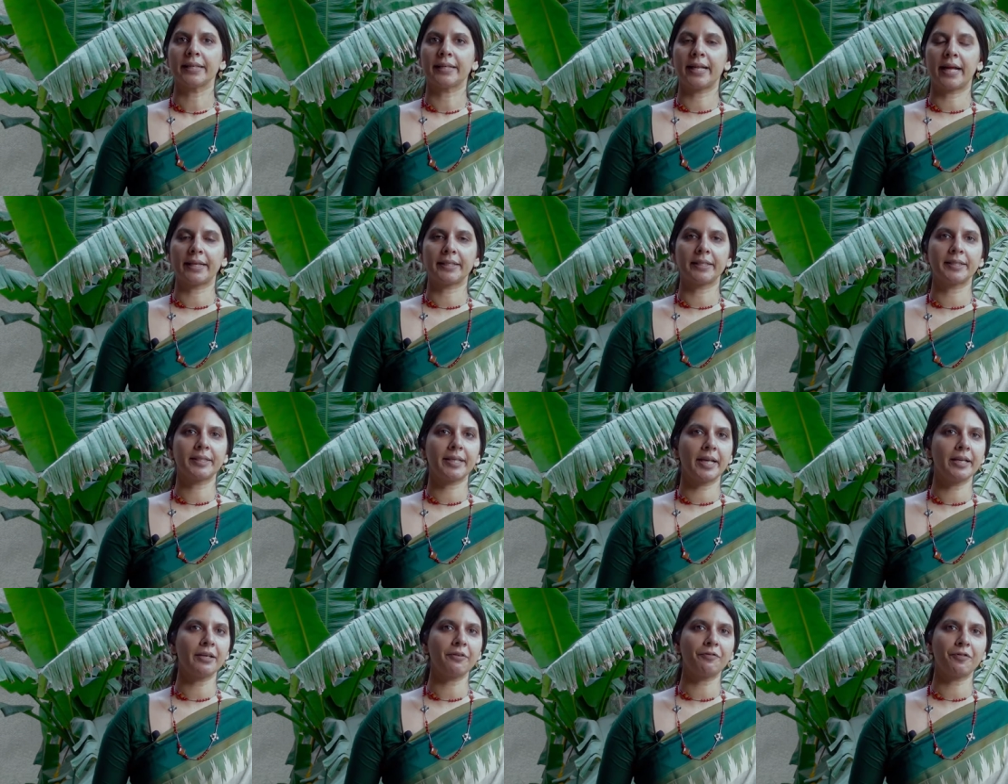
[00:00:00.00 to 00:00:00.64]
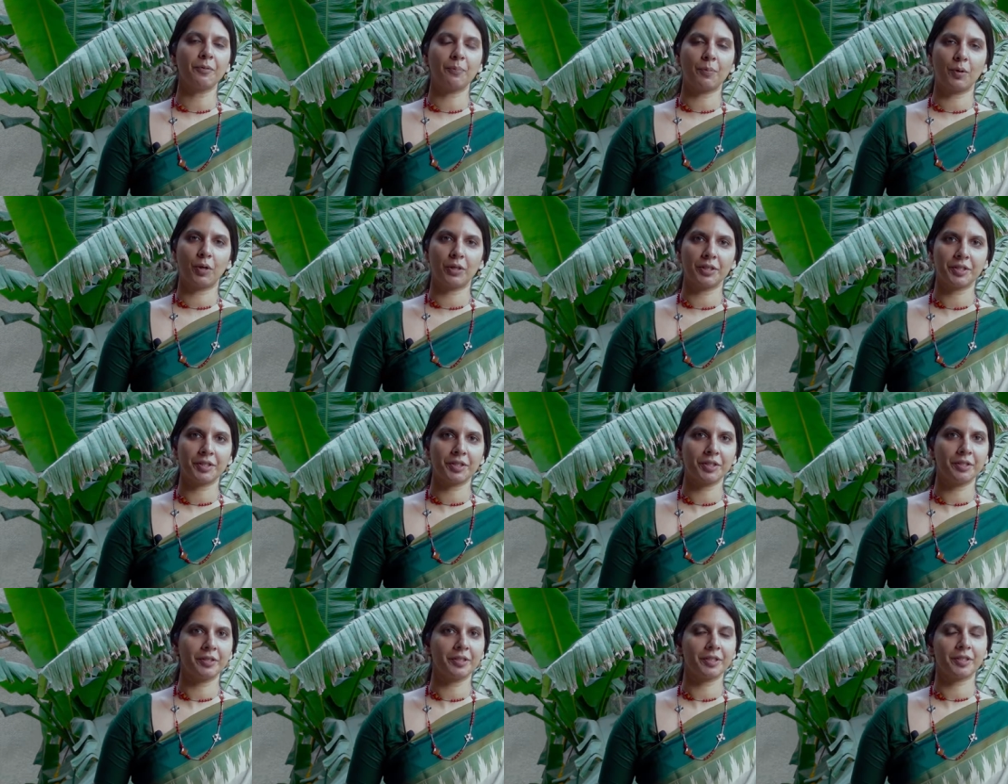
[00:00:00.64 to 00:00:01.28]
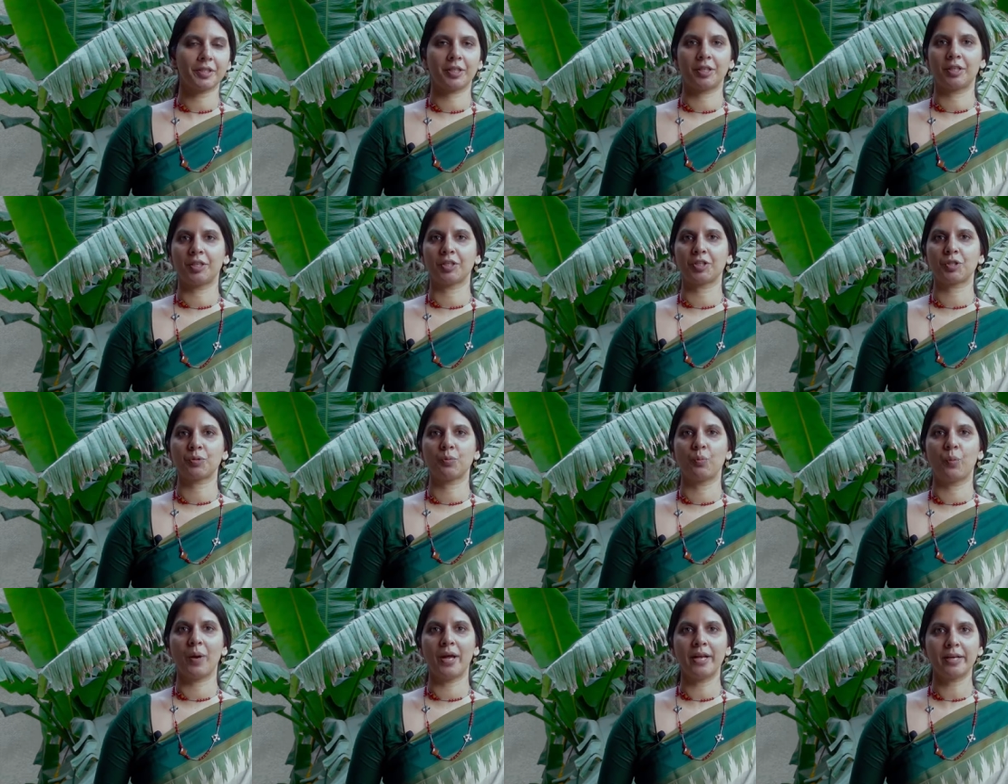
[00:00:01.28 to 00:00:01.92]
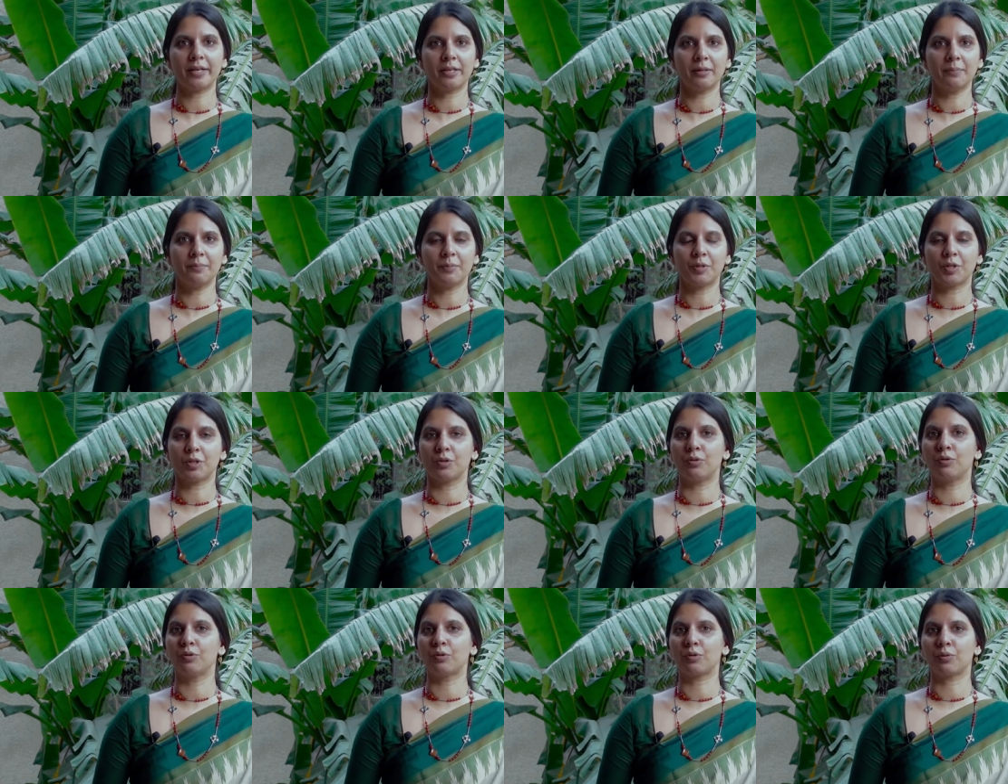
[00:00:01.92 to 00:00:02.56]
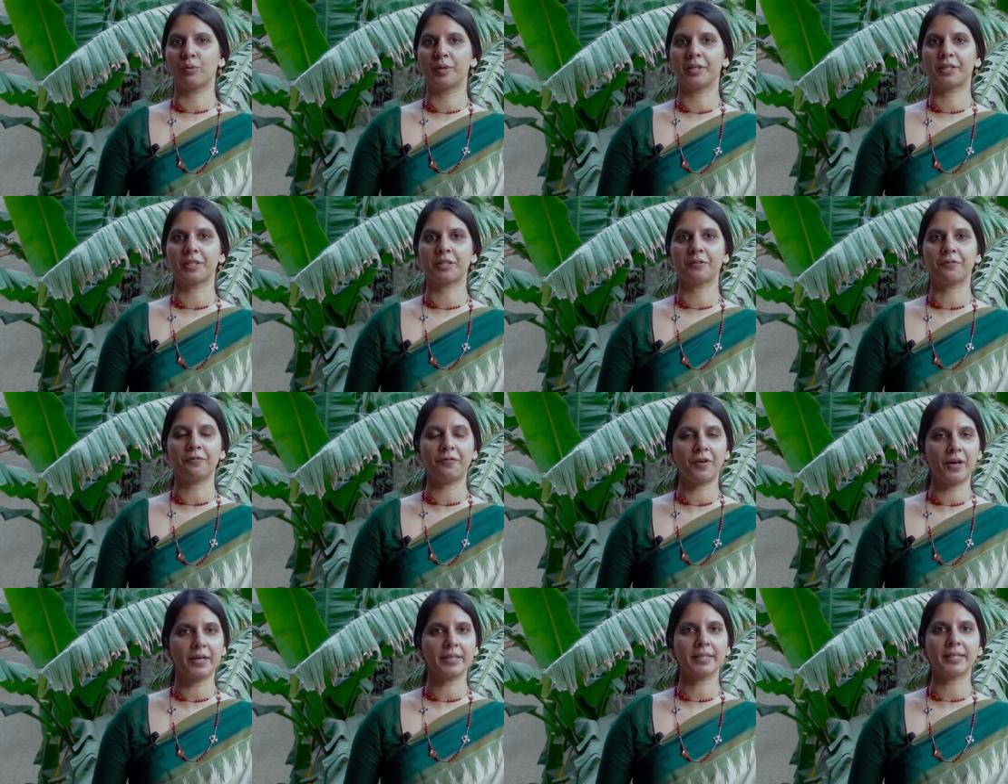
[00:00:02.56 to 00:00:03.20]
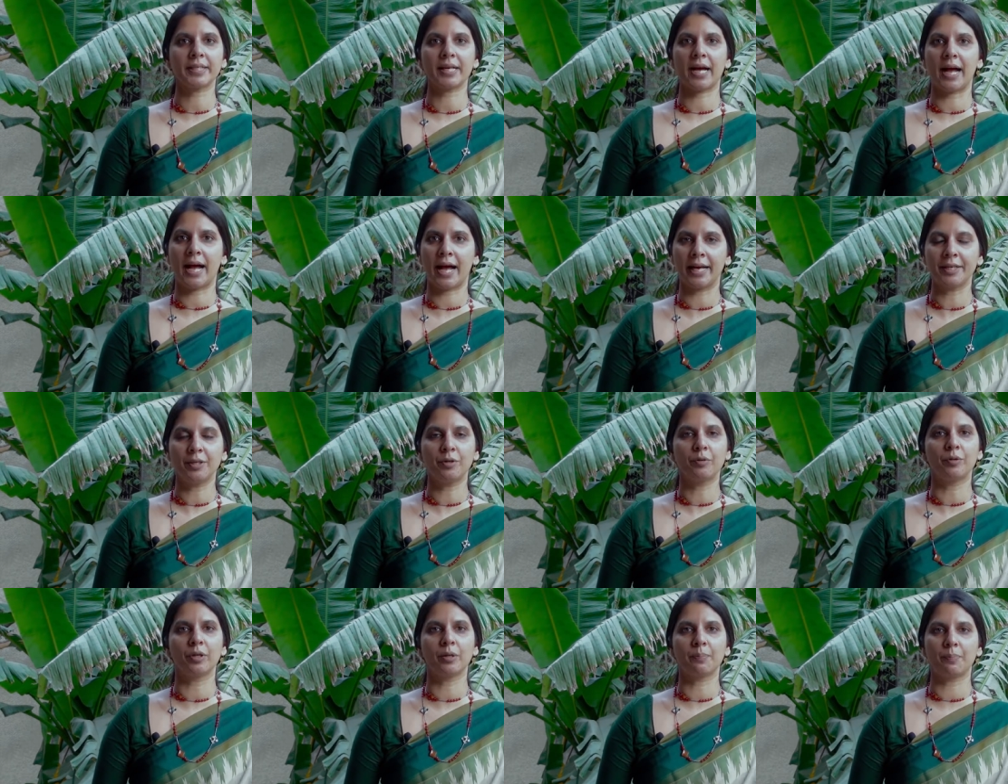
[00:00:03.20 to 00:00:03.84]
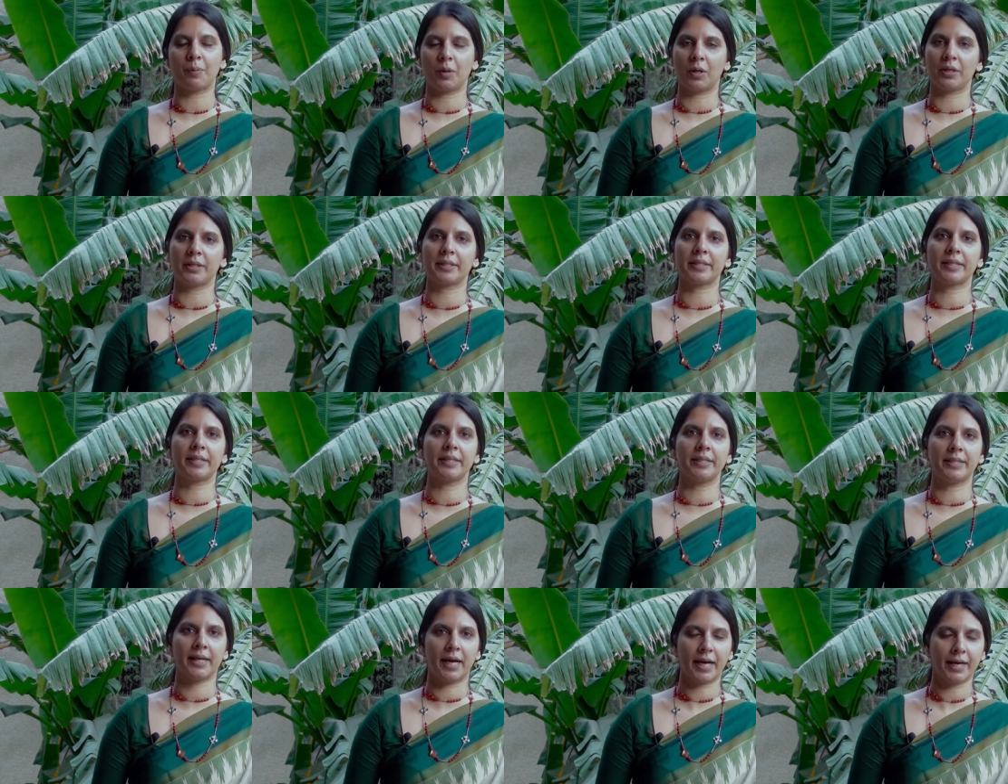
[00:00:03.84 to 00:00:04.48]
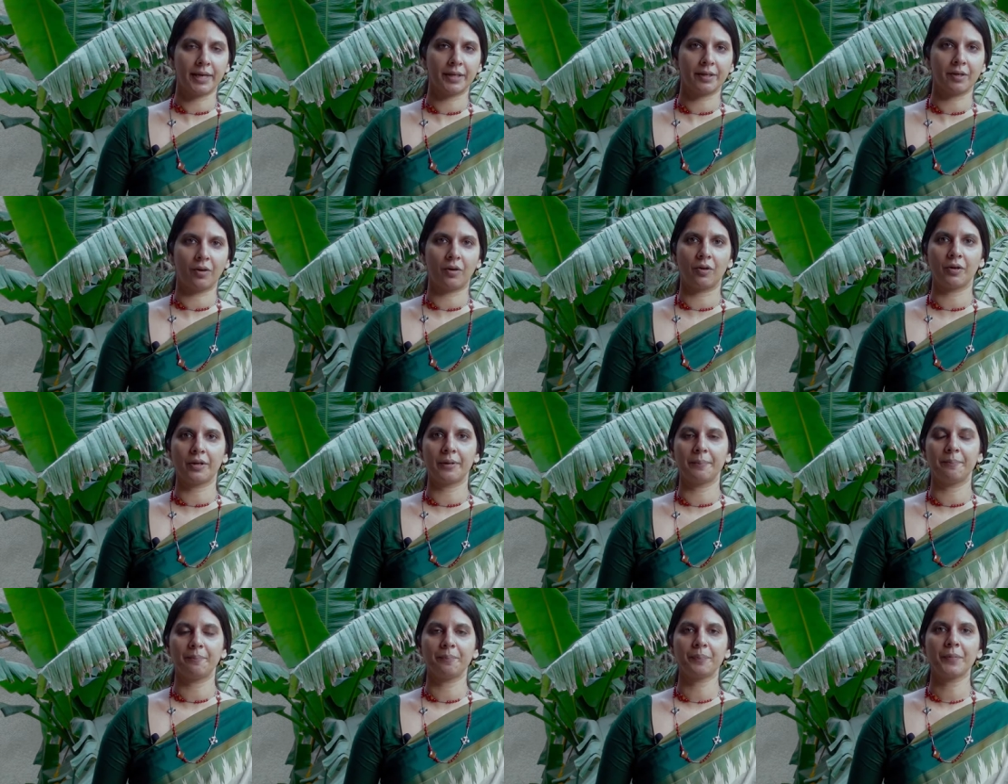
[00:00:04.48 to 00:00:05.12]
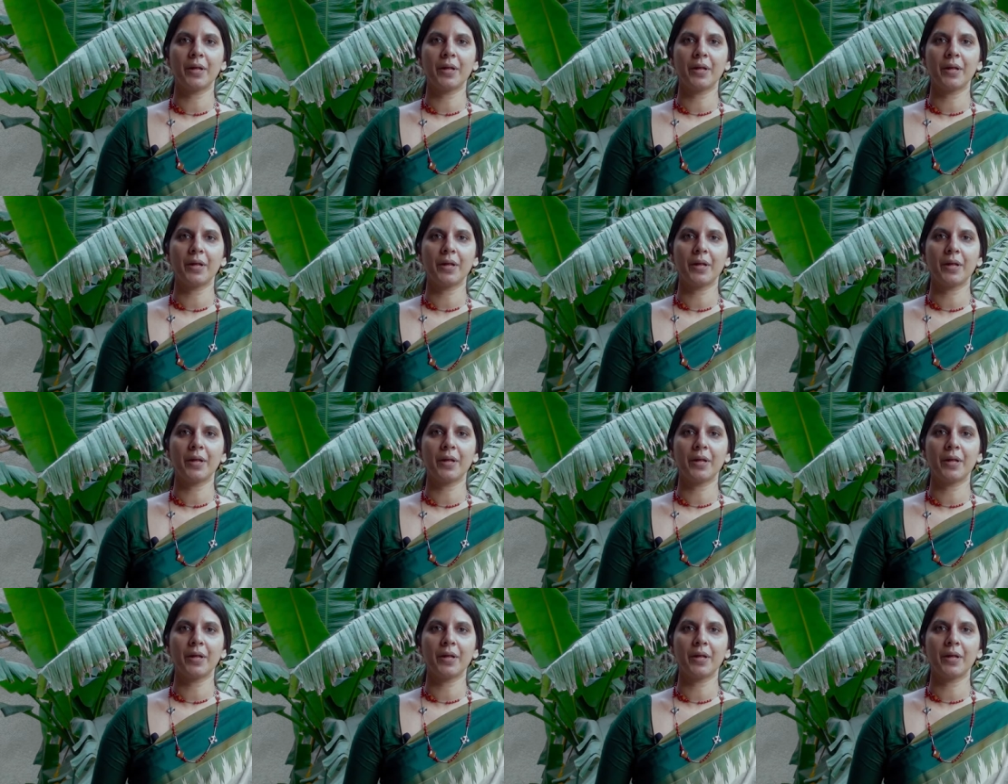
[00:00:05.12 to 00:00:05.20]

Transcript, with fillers: that the Center for Policy Research welcomes you to its first annual policy dialogue.